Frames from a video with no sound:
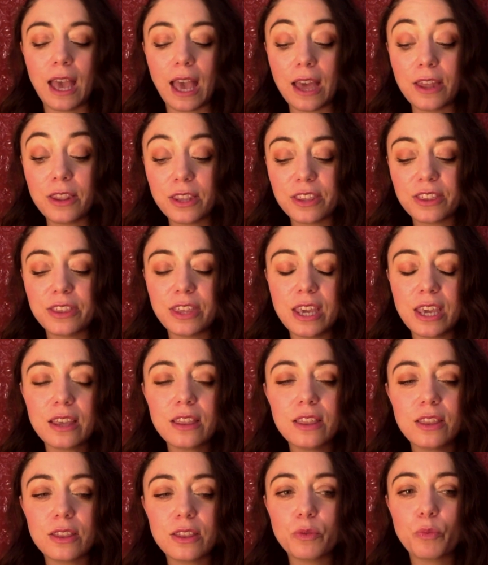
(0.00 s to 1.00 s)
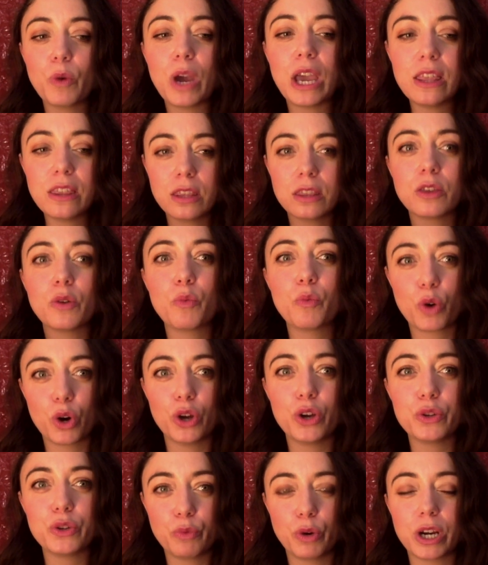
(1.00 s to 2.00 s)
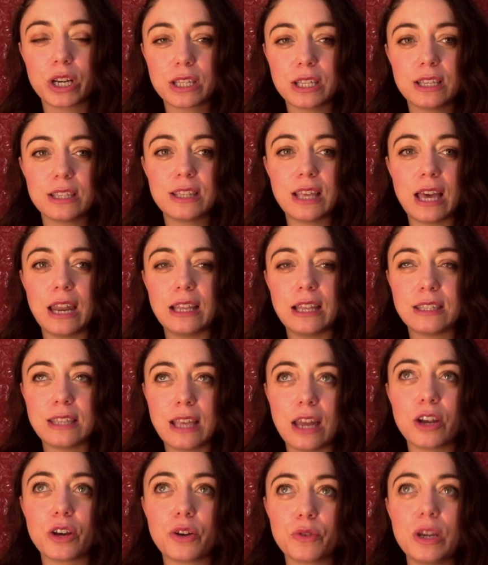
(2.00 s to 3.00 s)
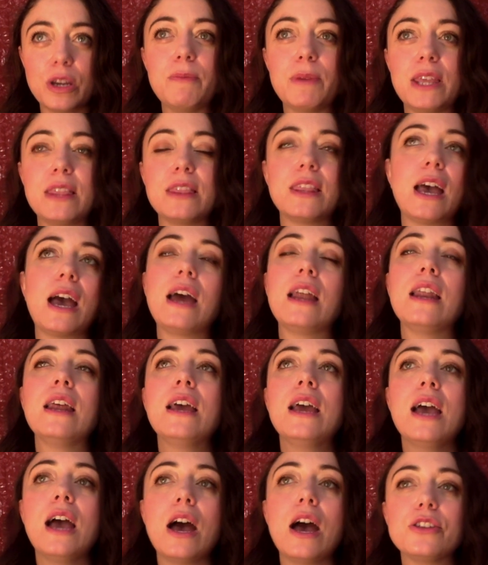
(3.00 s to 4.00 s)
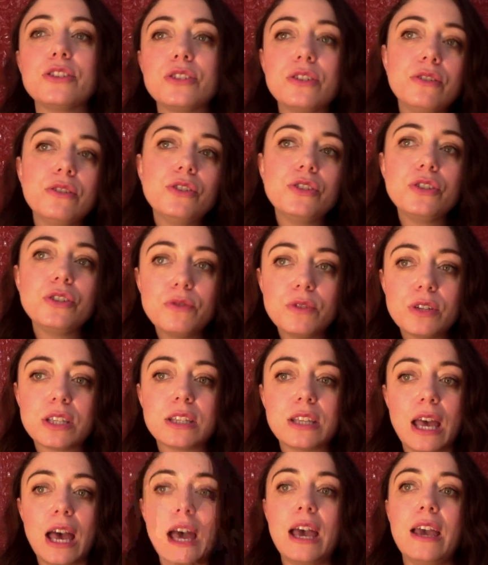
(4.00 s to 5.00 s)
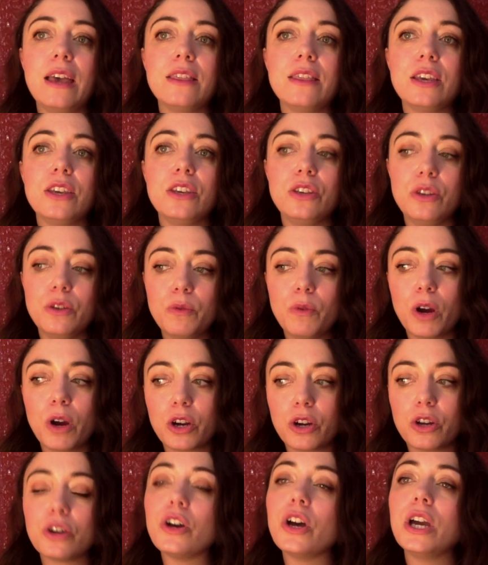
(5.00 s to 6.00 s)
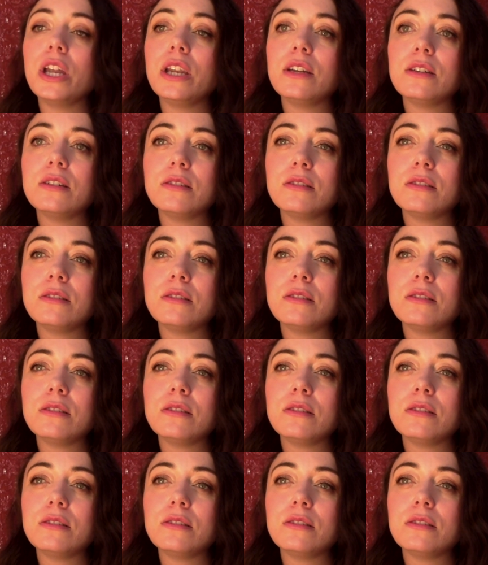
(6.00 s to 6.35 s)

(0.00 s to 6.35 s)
And the thing the way that the world works is that it's that agreement that as soon as you decide that you are good,